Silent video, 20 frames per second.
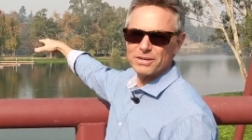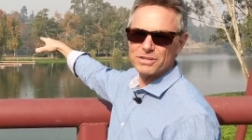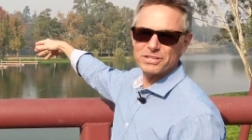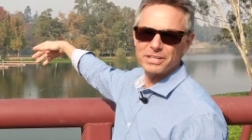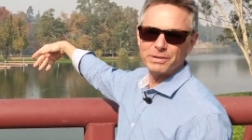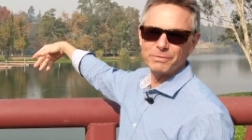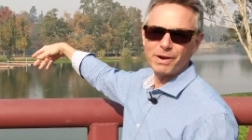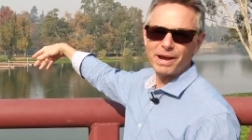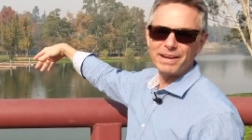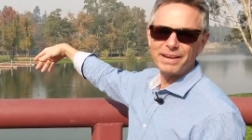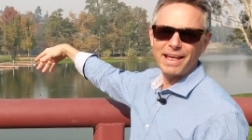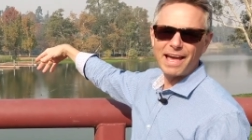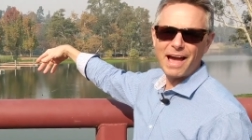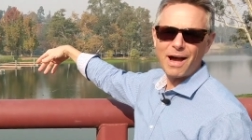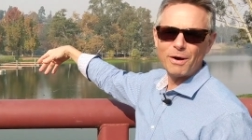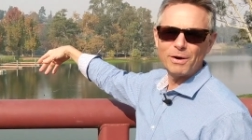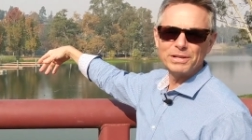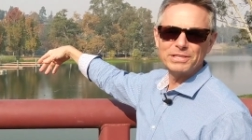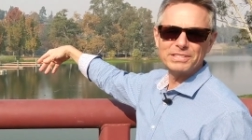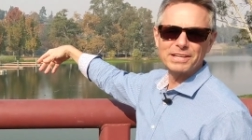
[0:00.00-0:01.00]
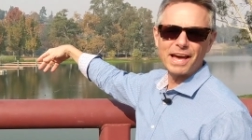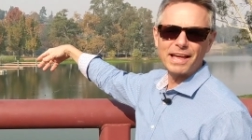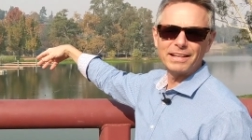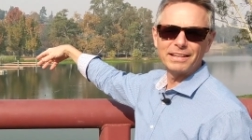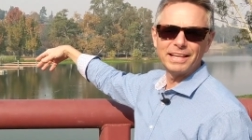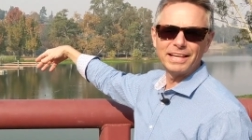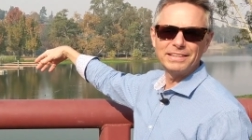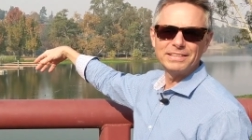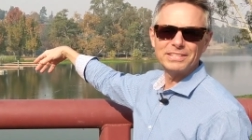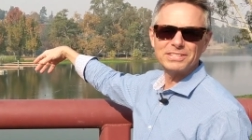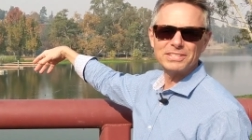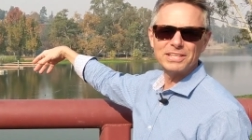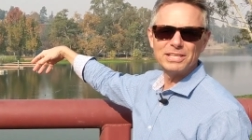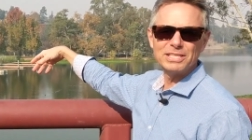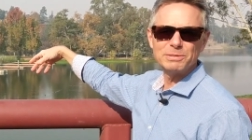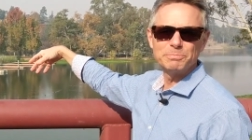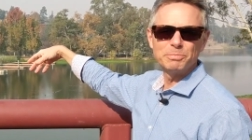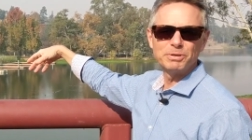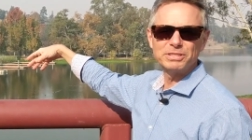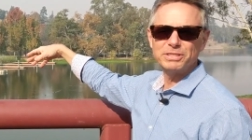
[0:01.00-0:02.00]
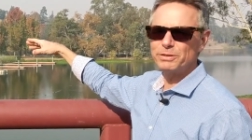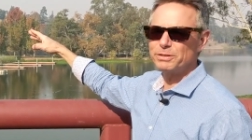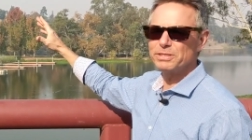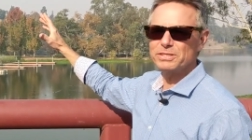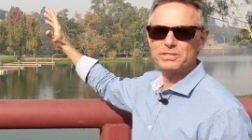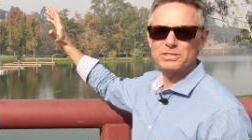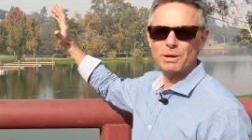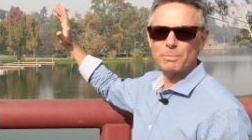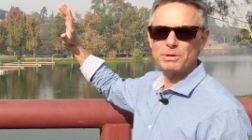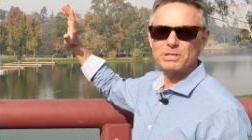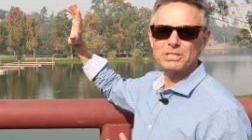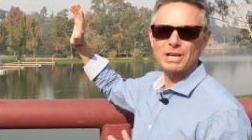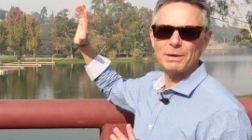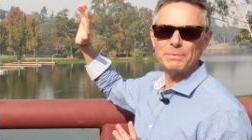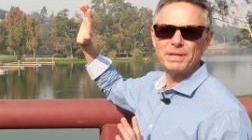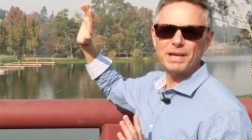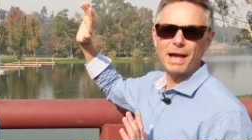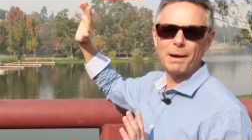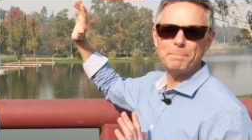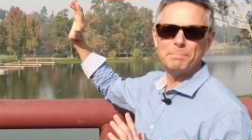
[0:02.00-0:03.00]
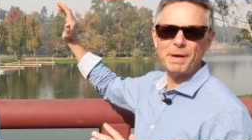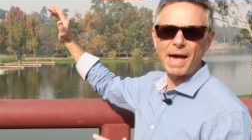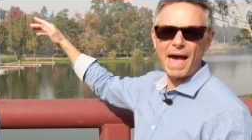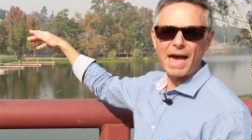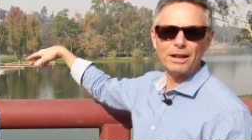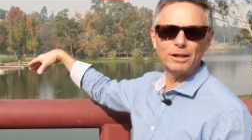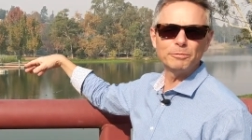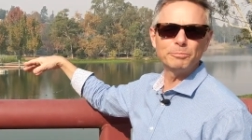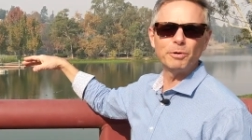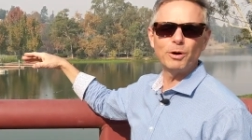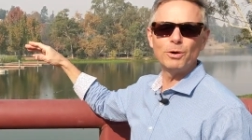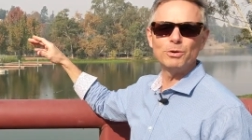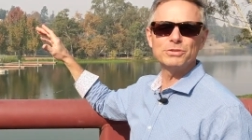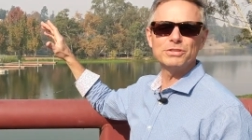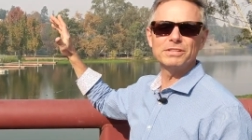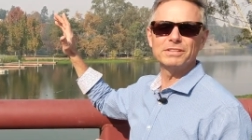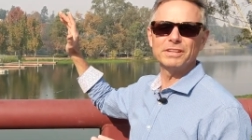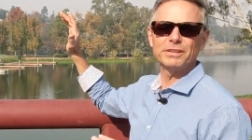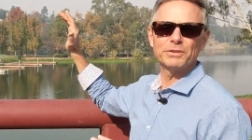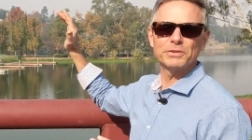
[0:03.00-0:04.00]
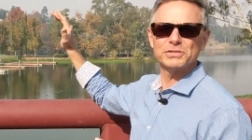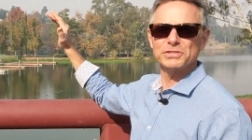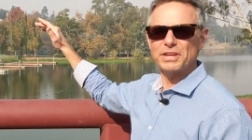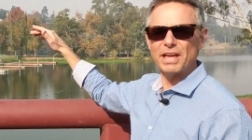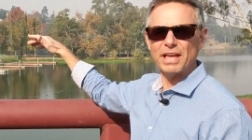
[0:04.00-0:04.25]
functioning right now. It's kind of late in the season. But during the summertime, they got paddle boats and little